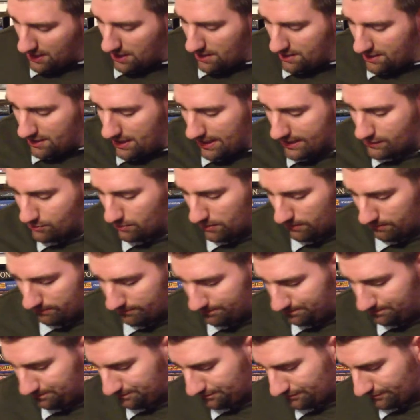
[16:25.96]
So the next one
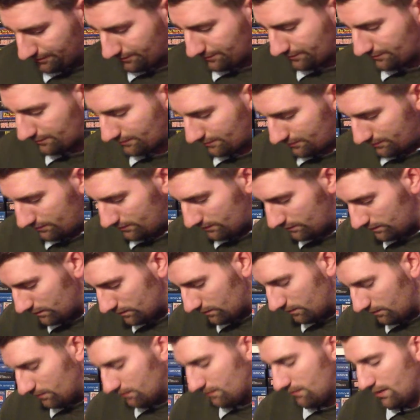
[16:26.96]

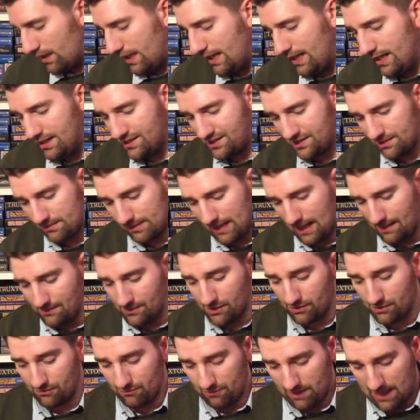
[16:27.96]
is some
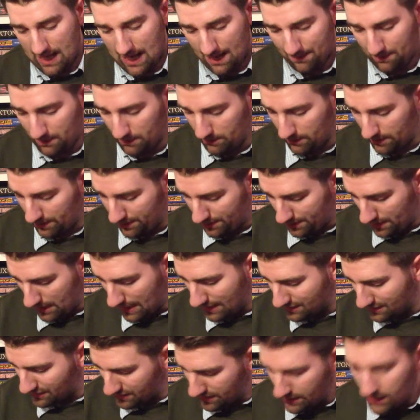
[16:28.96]
games I was really happy with.
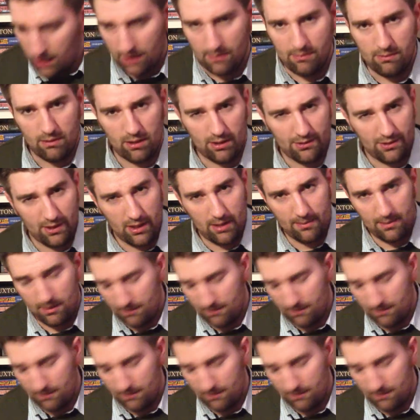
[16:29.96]
Actually, no, I'll do that